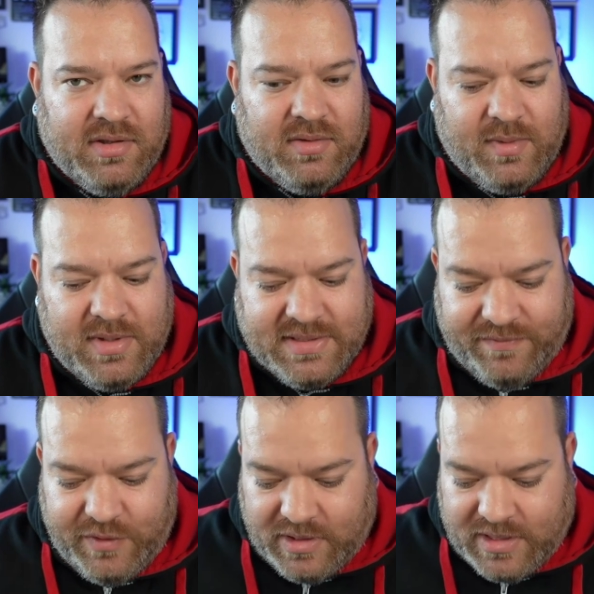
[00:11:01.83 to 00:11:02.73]
Whereas
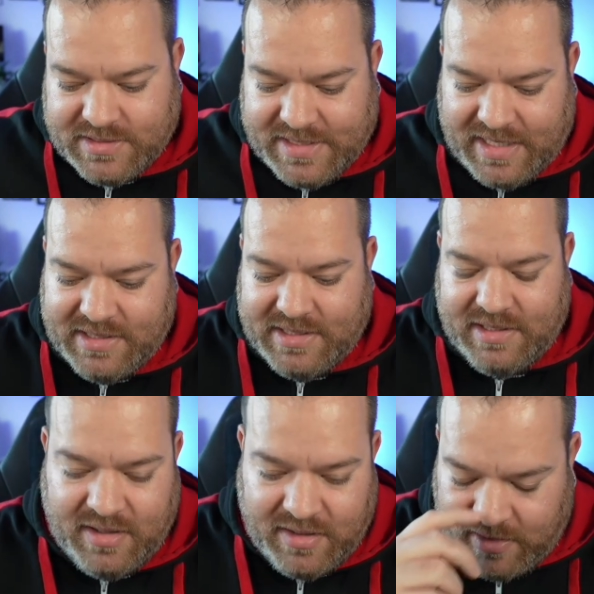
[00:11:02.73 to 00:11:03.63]
if you can send
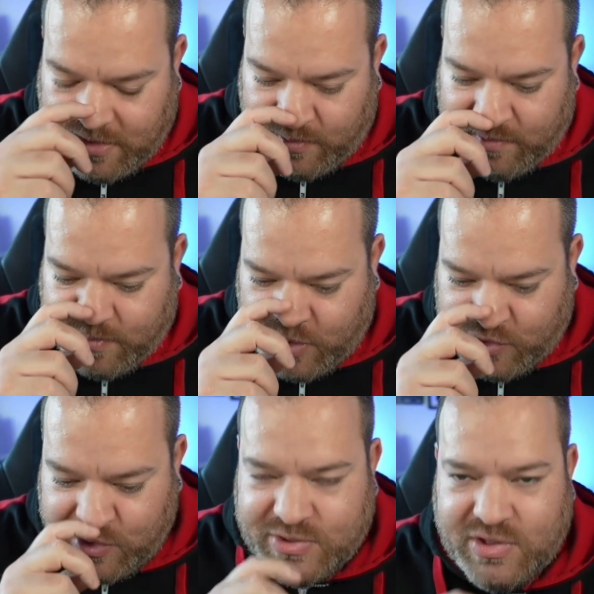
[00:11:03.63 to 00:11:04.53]
it, a
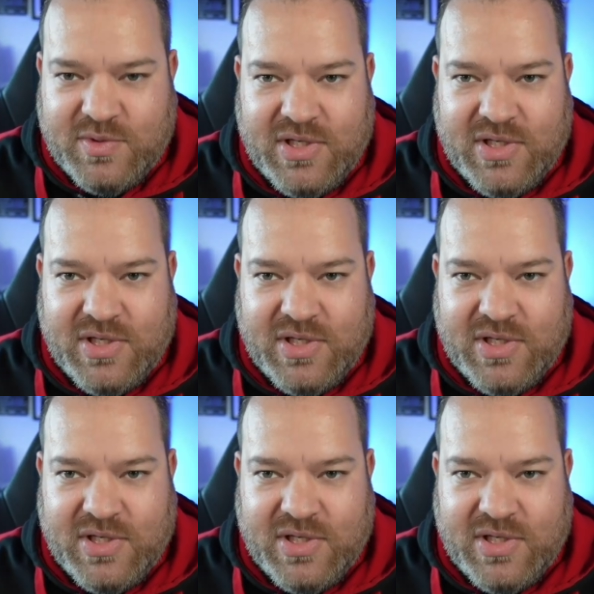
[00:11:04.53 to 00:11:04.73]
YouTube